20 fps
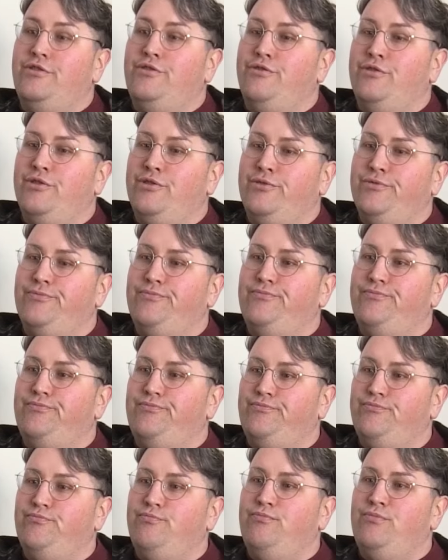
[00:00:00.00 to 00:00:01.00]
True.
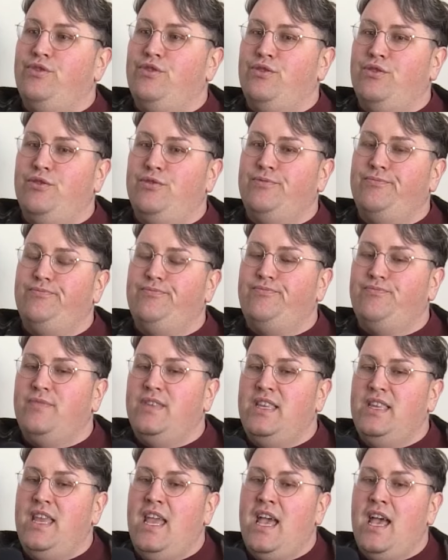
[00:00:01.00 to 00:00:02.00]

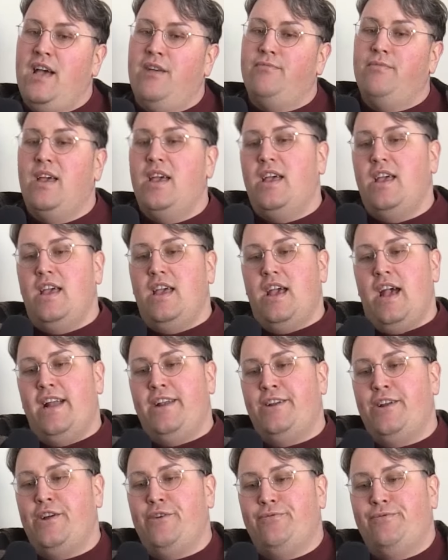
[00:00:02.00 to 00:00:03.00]
Yeah. I
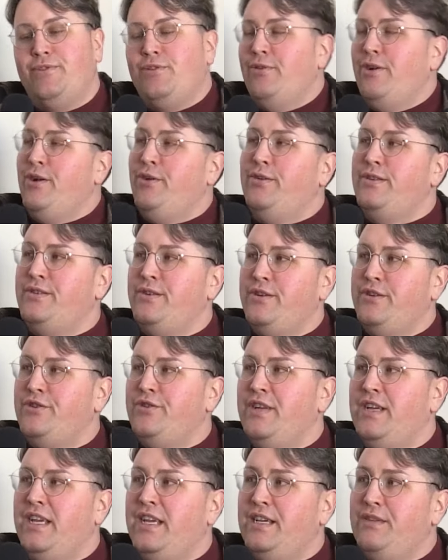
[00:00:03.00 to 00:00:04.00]
don't know. Glory holes are
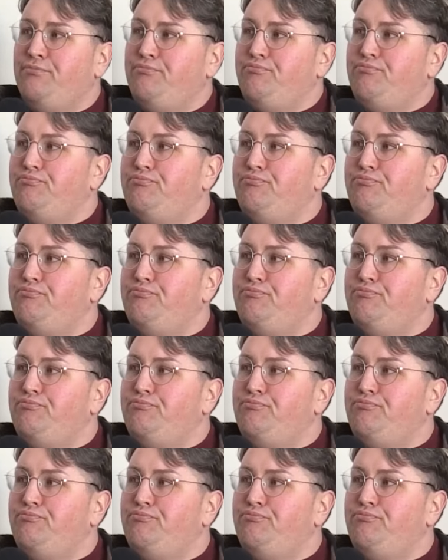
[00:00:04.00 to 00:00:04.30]
intriguing.